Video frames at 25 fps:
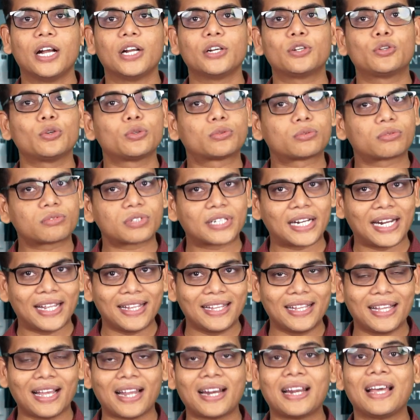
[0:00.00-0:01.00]
to
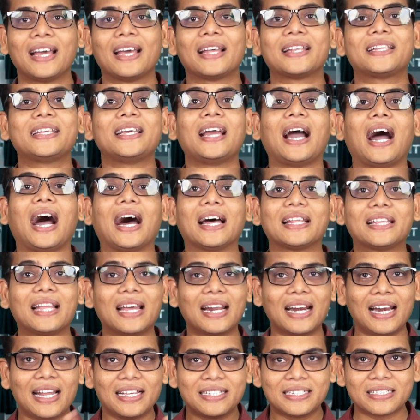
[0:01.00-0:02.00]
strengthen the
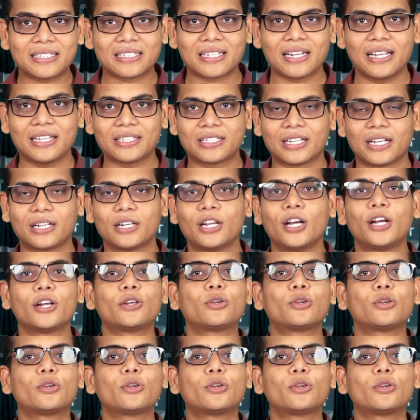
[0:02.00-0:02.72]
other legislation